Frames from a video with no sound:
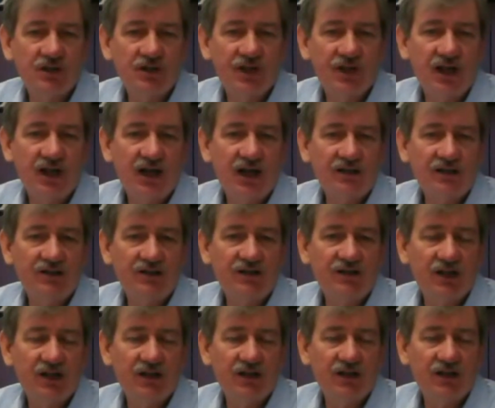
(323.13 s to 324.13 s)
that
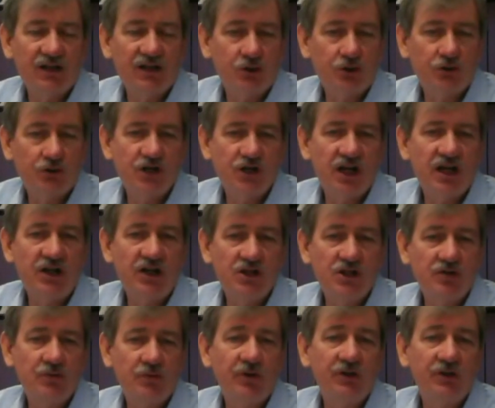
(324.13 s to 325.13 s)
search
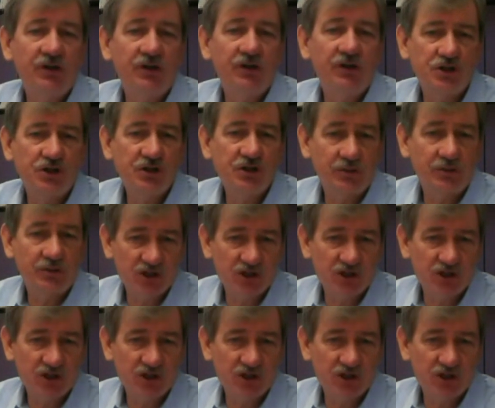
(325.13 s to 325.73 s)
engine relationship